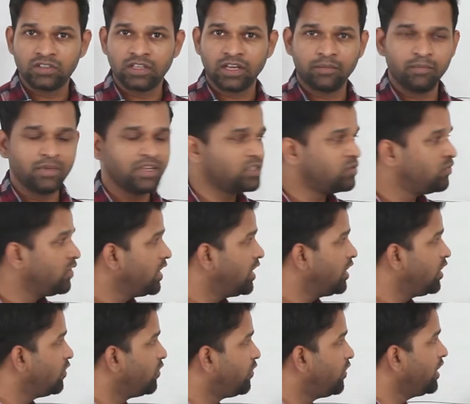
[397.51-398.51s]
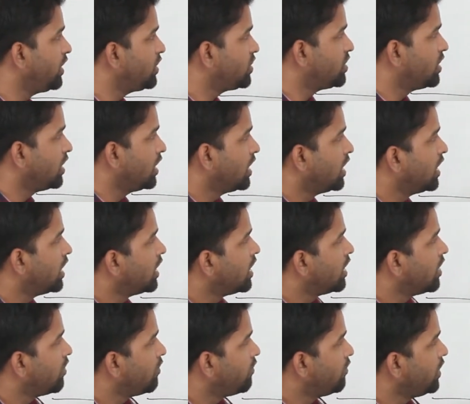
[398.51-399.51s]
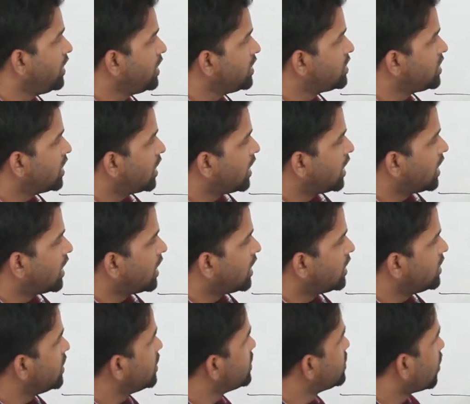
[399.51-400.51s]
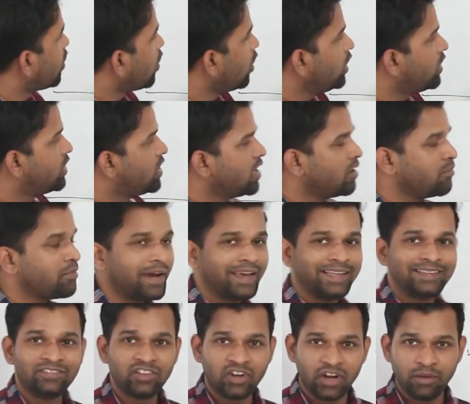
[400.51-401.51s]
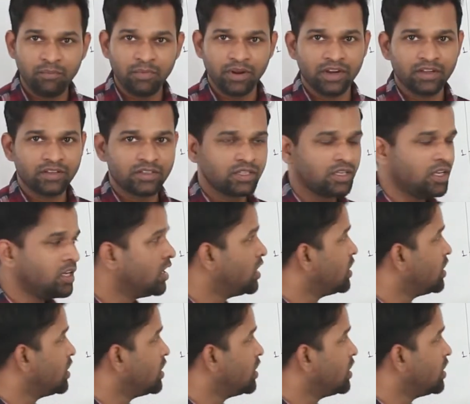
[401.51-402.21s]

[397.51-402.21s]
That means we need to finish this whole thing by 3 minutes.